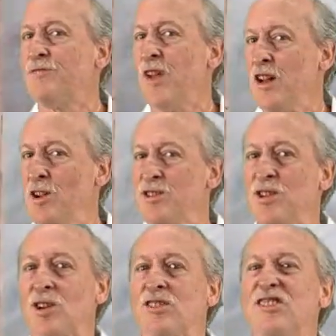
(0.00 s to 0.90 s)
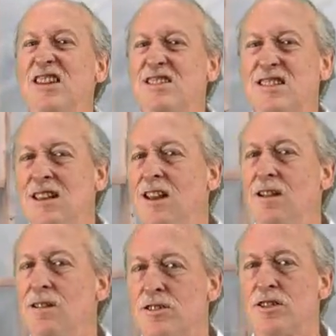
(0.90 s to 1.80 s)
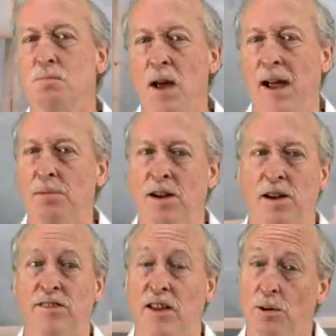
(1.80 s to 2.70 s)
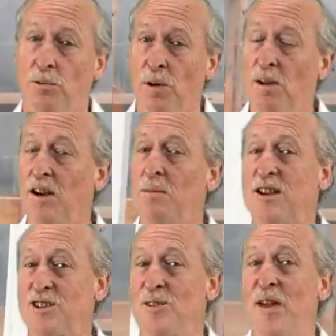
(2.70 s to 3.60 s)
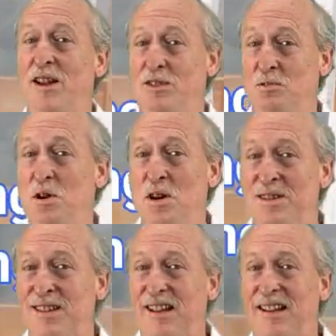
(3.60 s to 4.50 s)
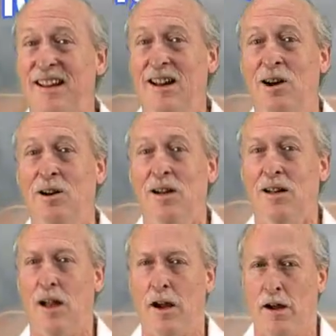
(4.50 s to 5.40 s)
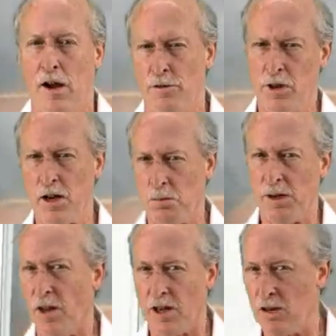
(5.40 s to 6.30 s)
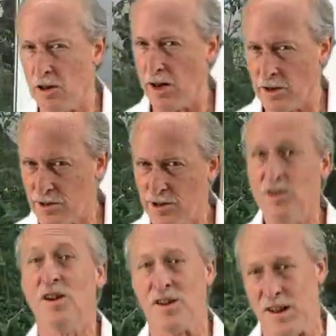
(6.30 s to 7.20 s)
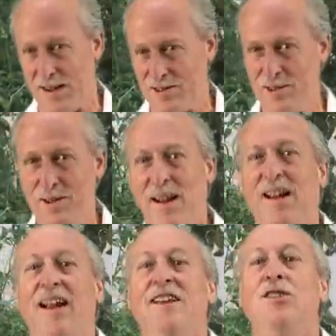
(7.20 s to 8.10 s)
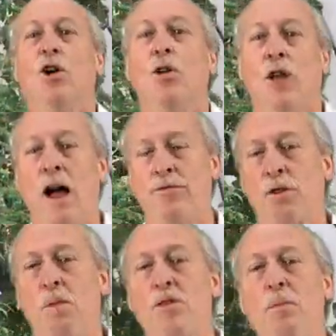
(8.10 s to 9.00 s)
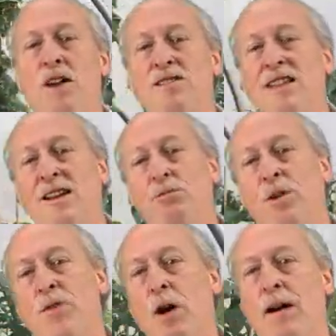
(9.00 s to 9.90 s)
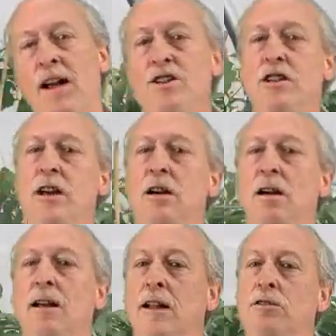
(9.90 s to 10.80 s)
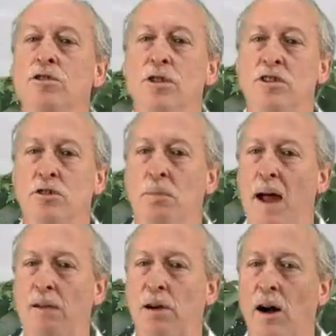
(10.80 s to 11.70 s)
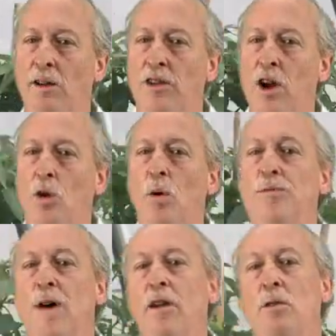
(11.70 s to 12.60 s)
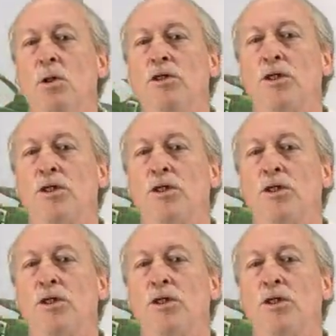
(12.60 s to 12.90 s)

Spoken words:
videos took 6 years to make because we wanted to make sure things worked. You know, everything you believe on the internet is true, not true. So after myth busting with our engineering and nutritional backgrounds, we found the most